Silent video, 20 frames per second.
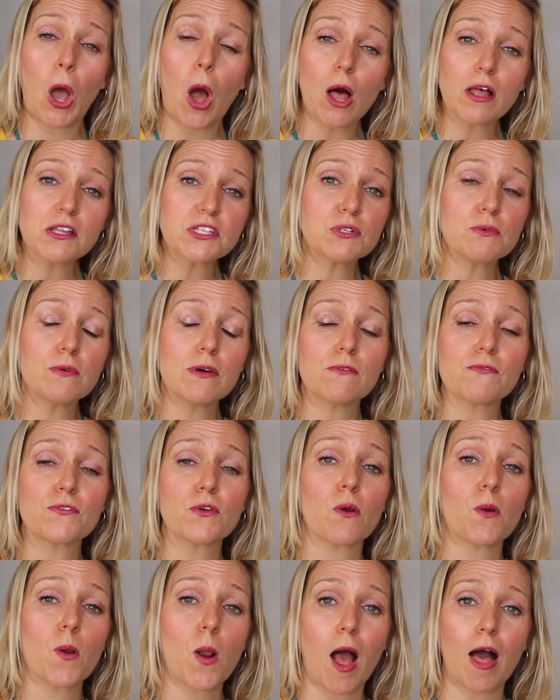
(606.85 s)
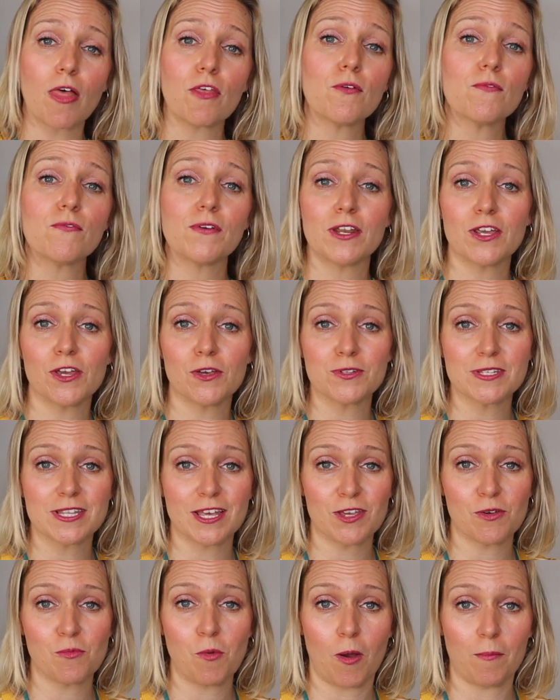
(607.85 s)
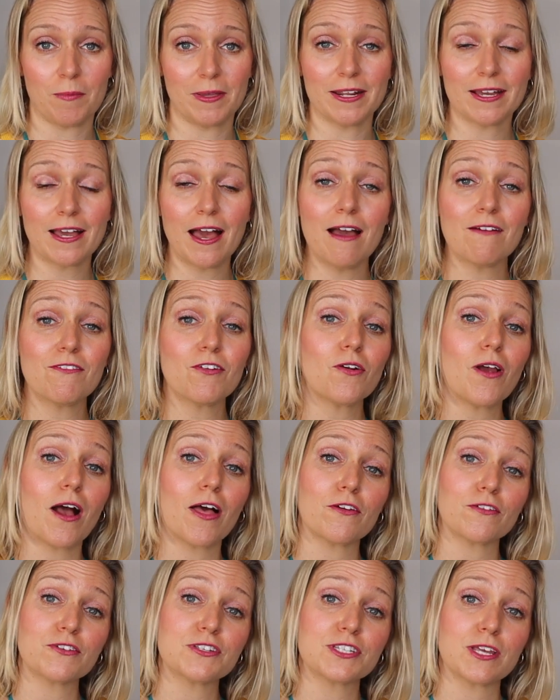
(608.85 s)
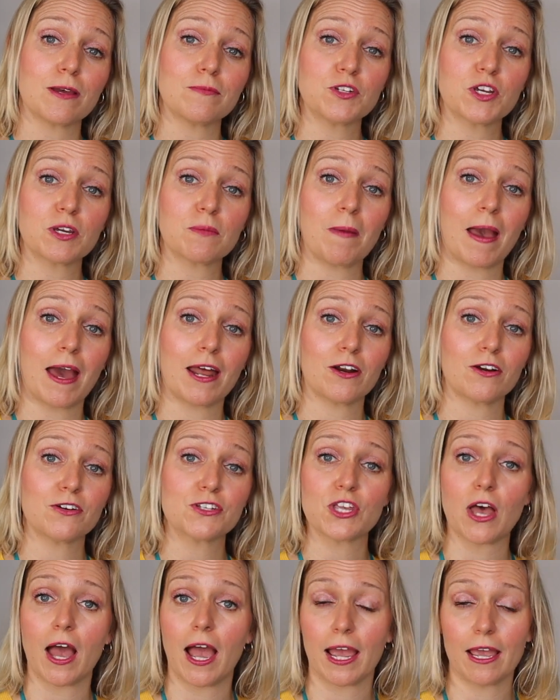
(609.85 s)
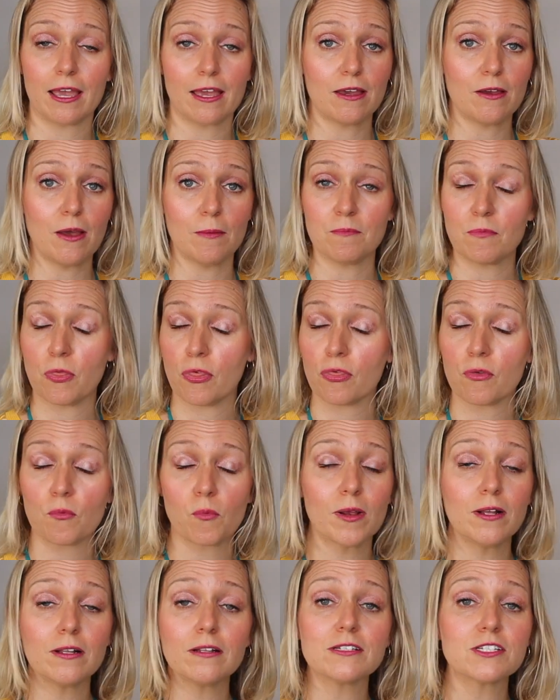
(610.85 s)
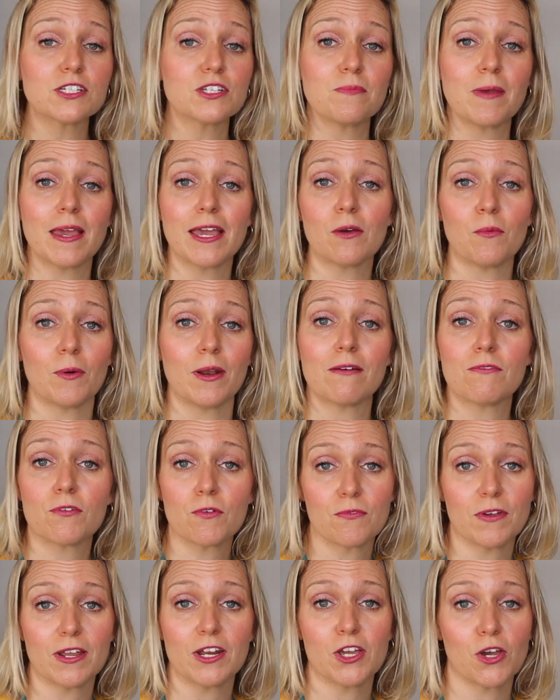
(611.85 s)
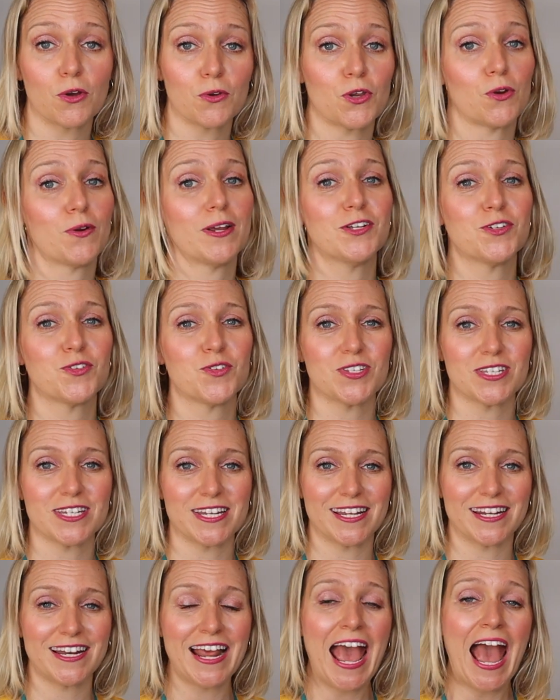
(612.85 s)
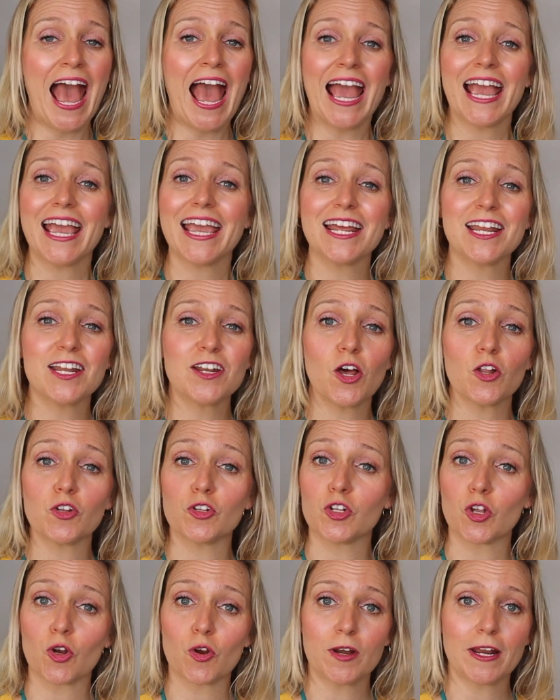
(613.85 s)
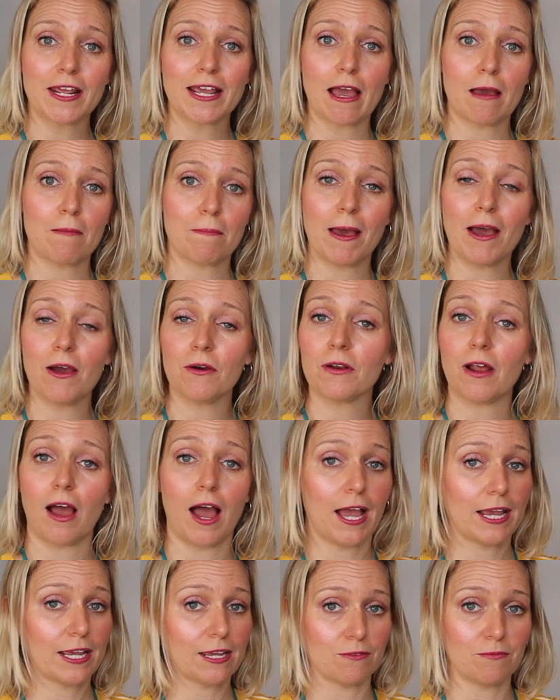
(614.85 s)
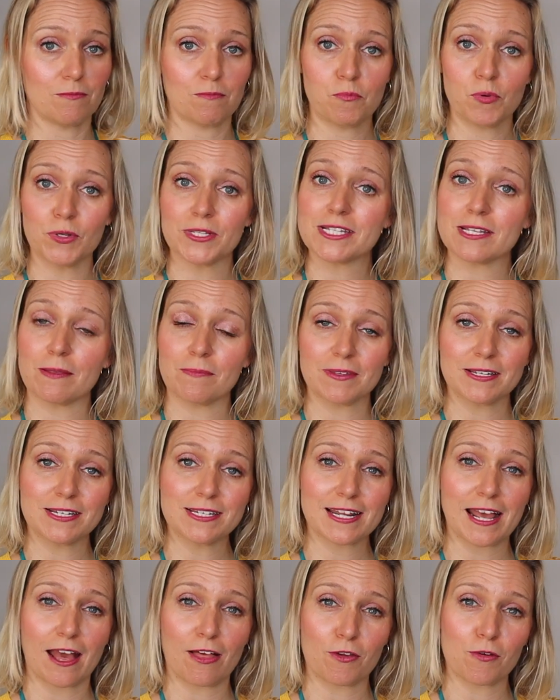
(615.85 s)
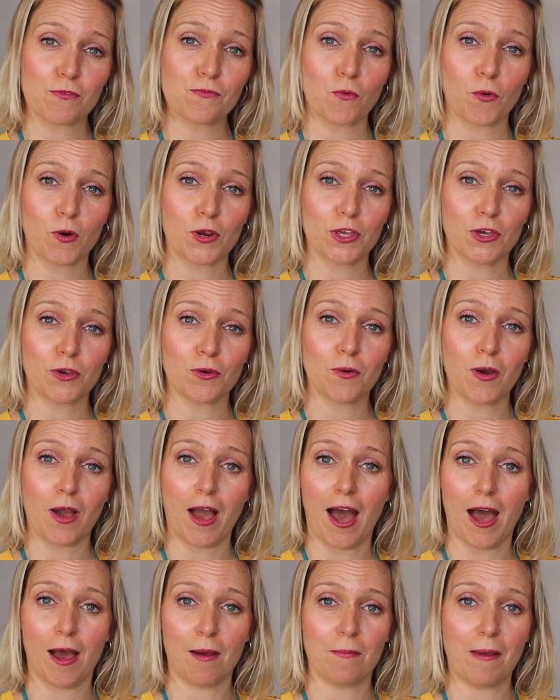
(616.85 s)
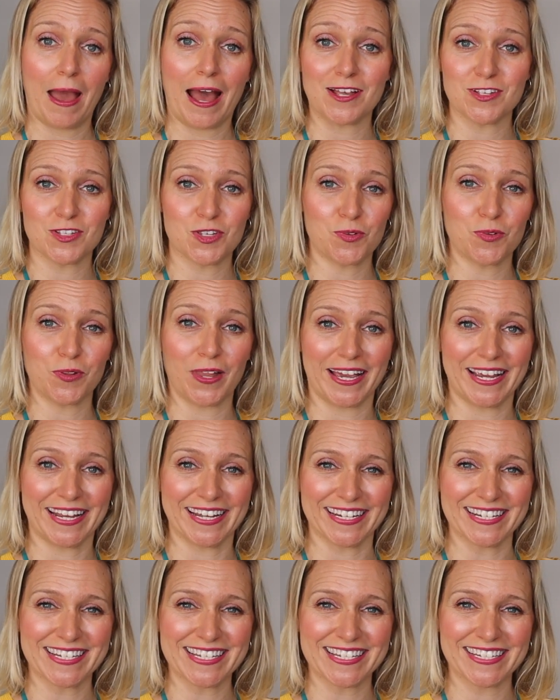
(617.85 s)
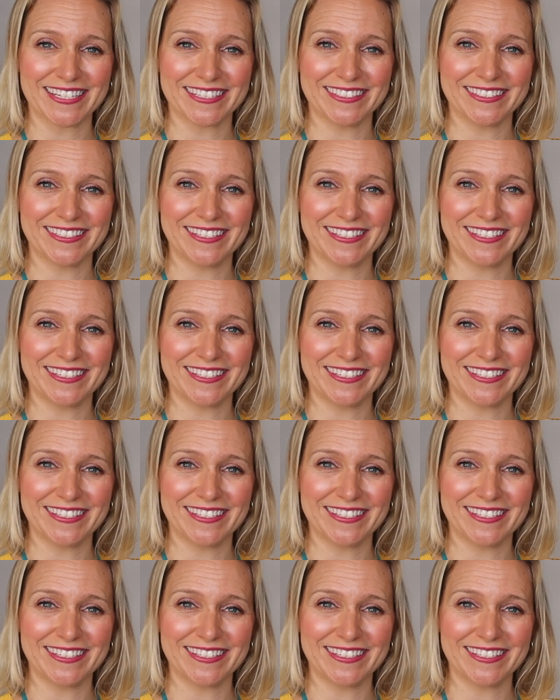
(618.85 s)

Also, if there are other videos that you want me to cover, other subject matters, I am thrilled to make whatever video you're interested in learning about. I can put something together for you as you like it.